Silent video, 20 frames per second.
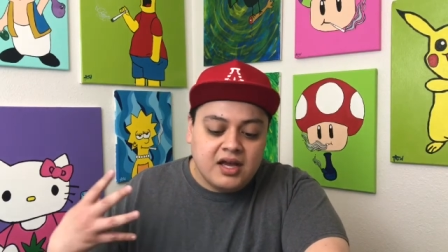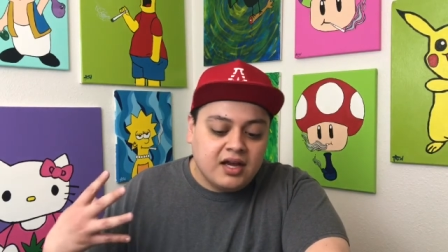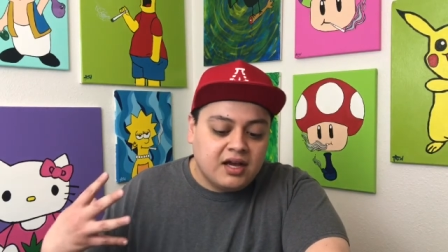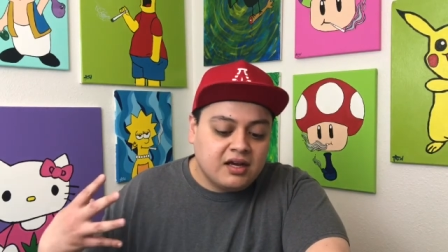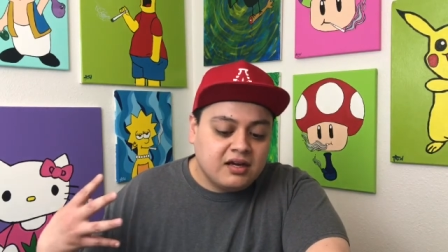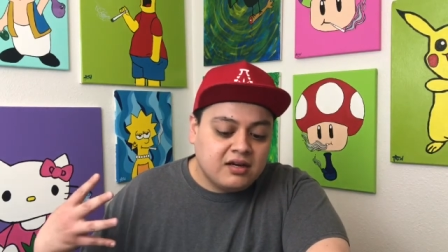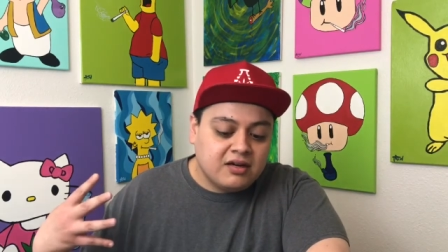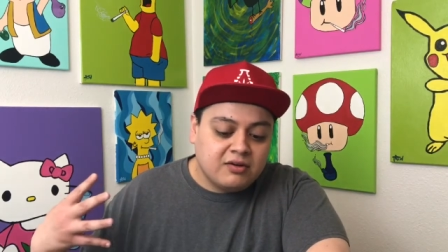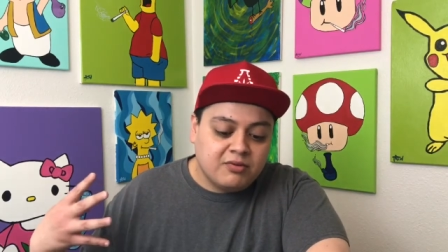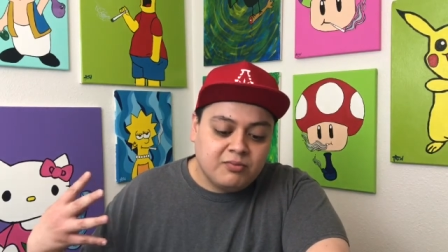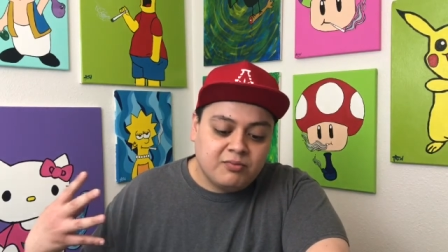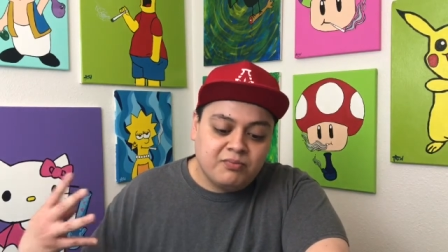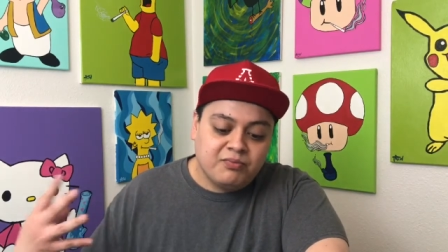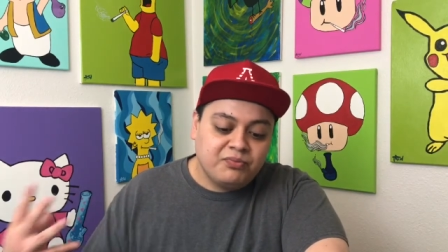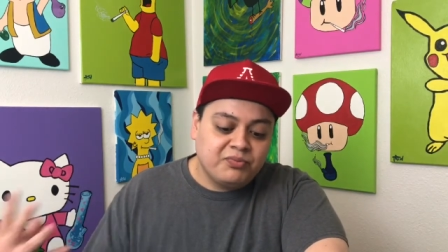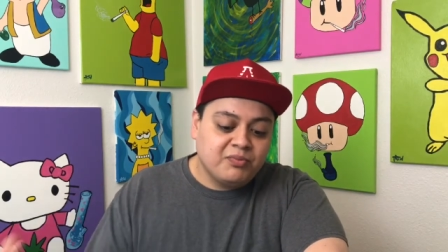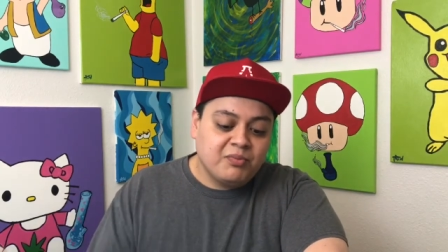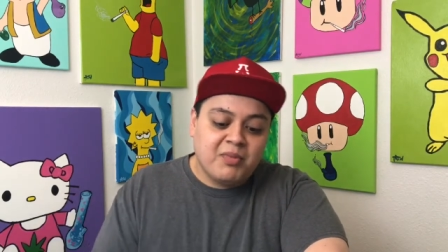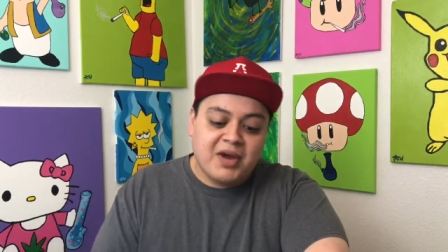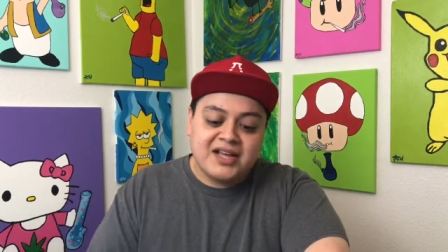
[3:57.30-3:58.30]

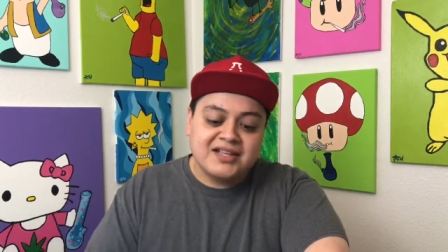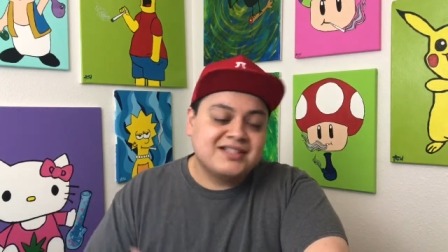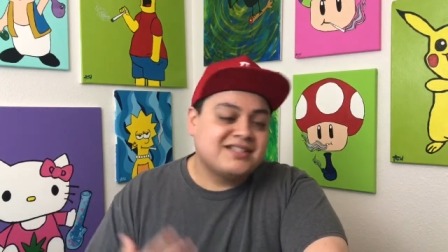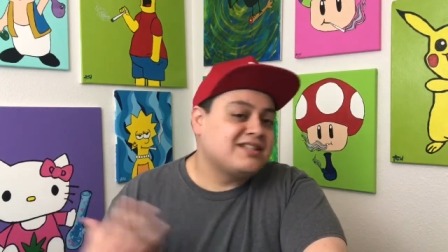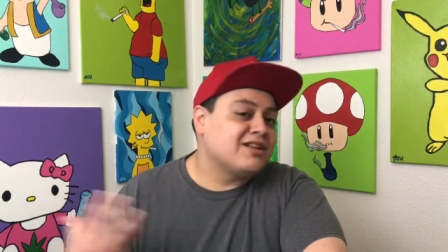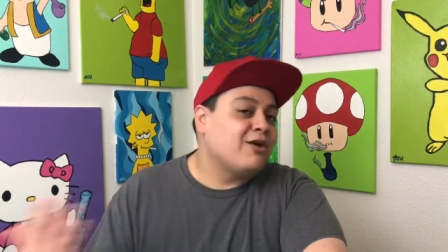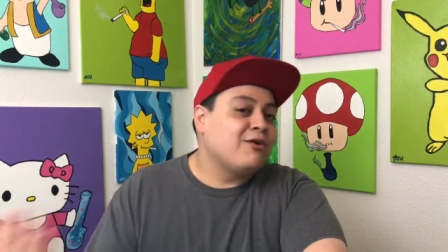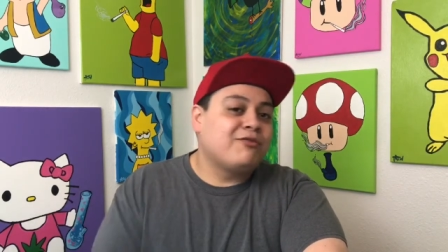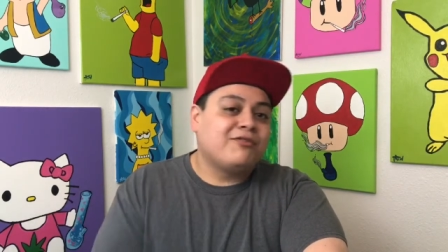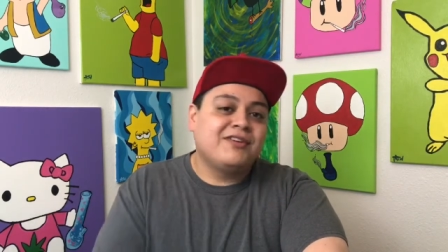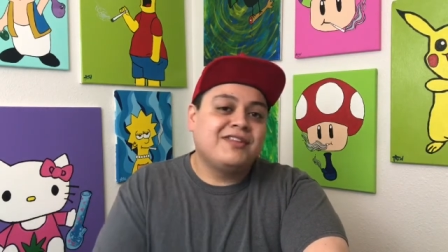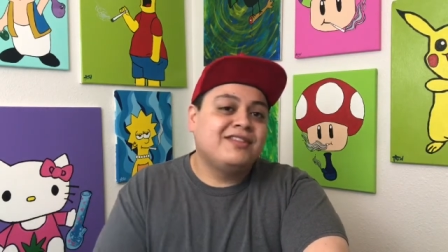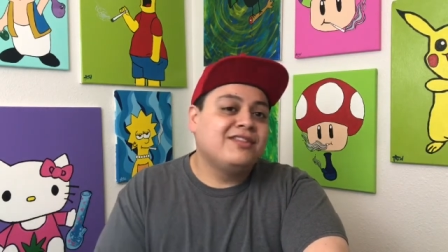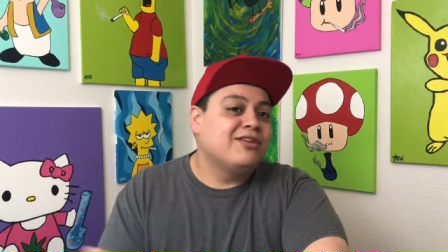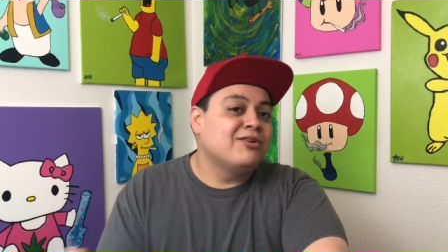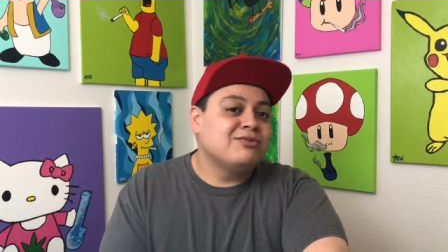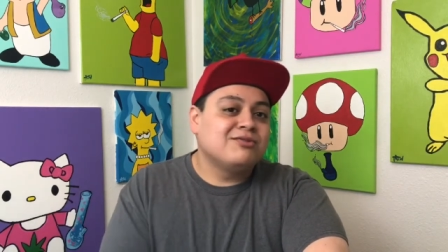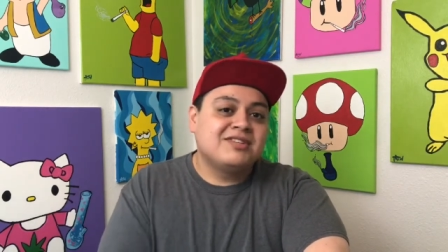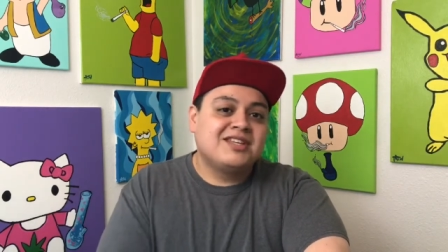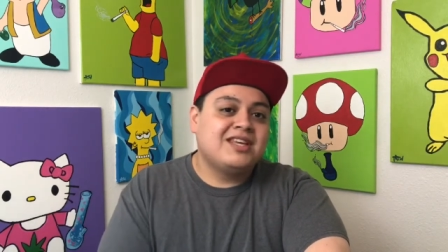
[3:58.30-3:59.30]
myself in
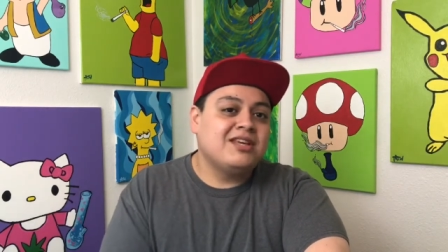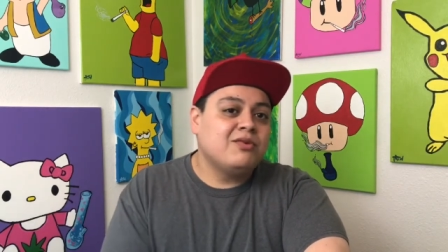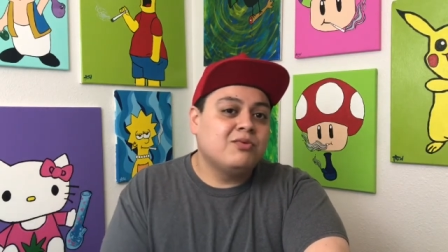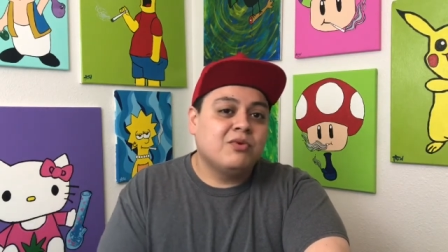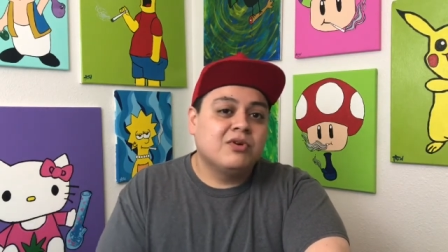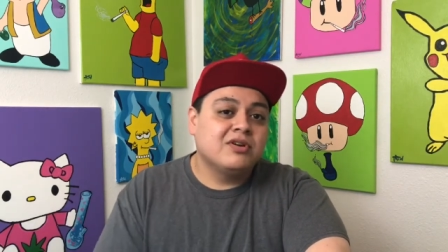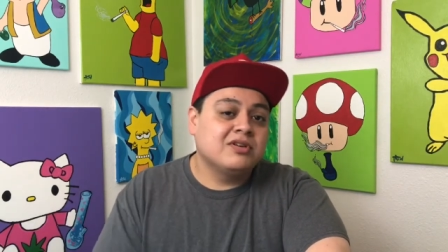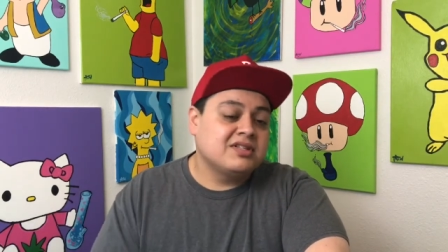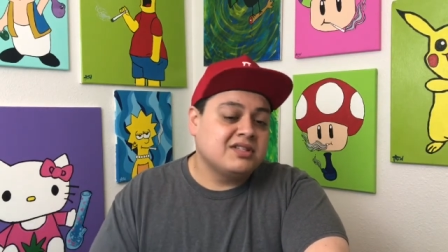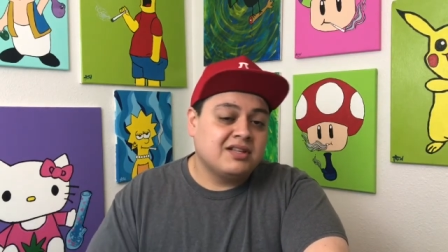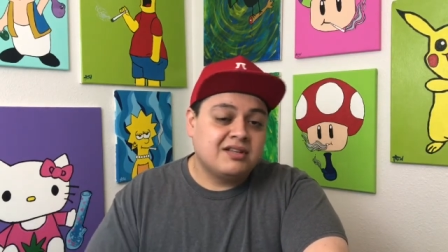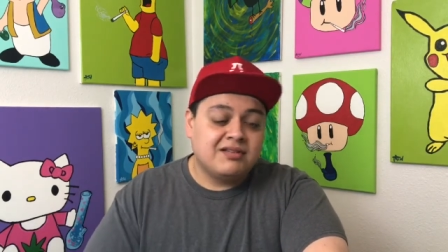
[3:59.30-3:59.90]
those keywords.